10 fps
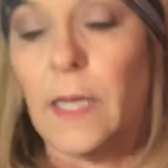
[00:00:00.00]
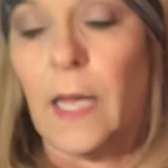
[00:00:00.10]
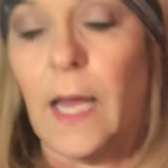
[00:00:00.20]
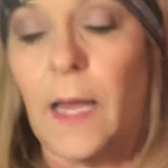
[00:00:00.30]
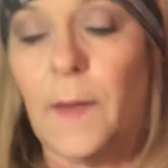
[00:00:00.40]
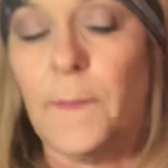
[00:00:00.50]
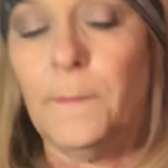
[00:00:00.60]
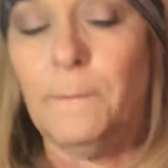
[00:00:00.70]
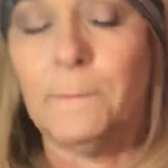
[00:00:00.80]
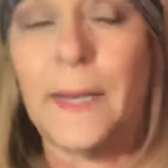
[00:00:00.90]

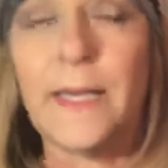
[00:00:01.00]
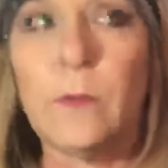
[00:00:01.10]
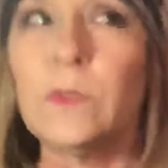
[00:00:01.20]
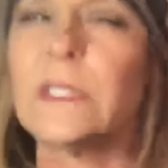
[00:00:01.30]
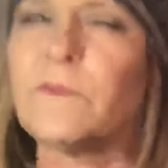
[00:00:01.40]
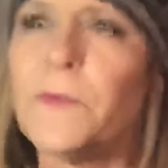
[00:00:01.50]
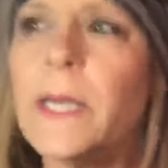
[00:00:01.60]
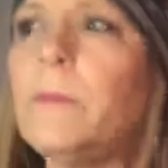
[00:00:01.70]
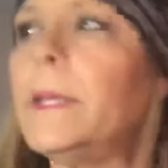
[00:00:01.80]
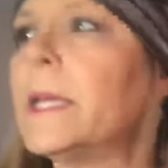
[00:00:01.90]
But it was
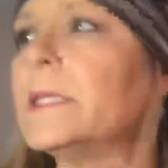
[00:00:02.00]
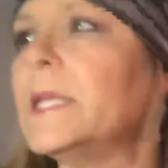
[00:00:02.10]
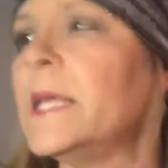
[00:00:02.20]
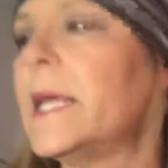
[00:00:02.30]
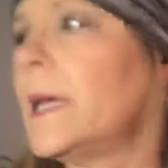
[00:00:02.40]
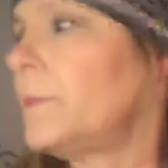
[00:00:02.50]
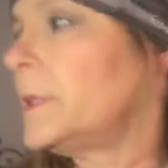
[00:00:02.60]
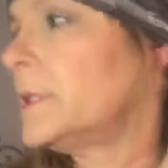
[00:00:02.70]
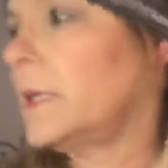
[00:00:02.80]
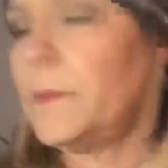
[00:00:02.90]
funny because
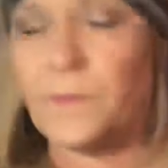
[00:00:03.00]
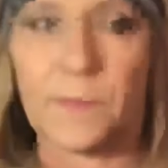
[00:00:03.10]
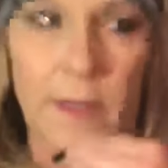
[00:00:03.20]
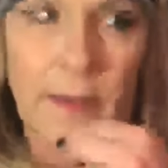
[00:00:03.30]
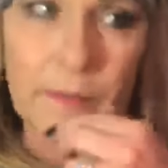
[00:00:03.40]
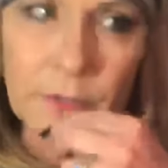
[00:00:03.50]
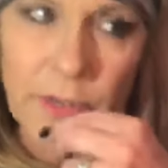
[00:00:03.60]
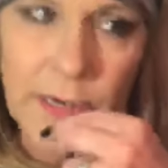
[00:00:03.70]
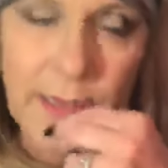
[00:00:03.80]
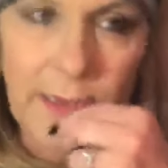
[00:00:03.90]
I kept
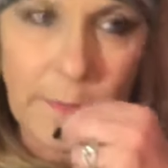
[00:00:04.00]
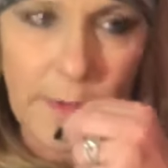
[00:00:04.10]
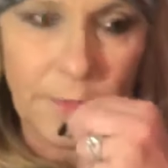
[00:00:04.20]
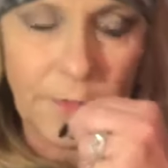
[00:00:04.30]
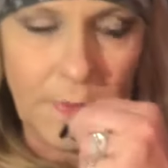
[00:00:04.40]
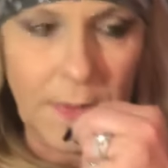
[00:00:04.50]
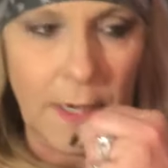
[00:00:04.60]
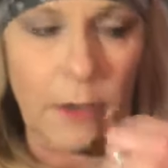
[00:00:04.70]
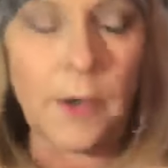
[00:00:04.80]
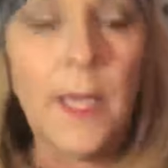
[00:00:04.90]
trying to get him to sit
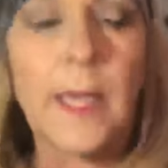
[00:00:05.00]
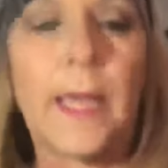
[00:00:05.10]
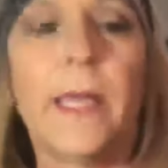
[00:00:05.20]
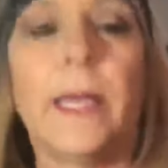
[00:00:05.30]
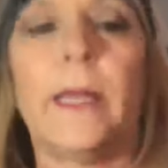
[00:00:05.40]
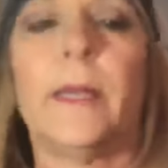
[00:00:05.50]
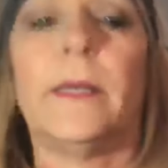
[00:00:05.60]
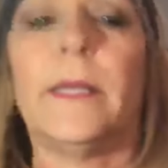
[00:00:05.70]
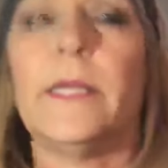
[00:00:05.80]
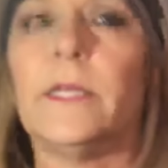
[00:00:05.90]
there, and
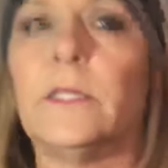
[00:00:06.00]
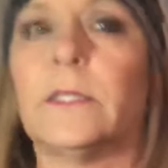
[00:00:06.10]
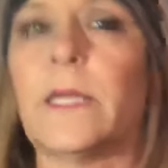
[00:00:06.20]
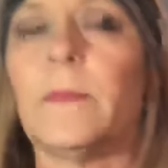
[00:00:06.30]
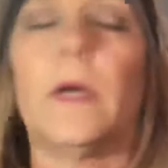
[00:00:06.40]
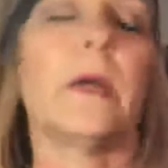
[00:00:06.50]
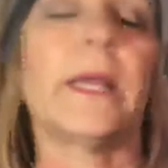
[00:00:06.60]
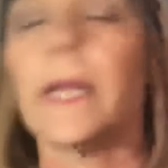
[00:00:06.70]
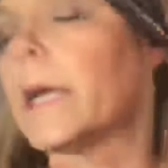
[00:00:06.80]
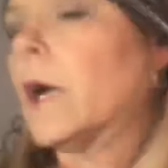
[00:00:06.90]
he just kept, okay,
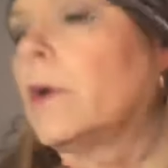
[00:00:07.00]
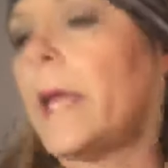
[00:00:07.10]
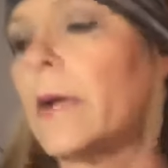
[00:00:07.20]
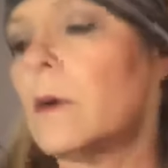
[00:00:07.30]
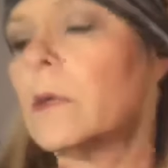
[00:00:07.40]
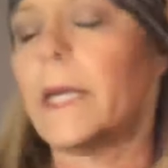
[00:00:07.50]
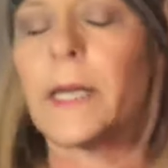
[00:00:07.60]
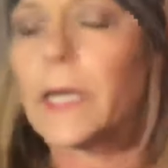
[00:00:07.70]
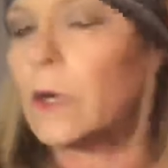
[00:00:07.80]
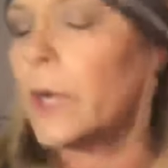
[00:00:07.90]
can I go now? Can
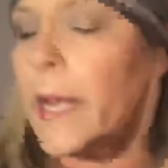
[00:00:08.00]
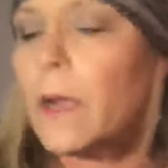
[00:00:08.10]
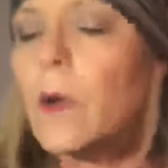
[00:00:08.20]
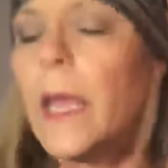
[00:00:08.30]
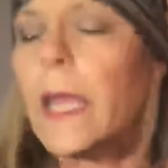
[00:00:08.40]
I go now?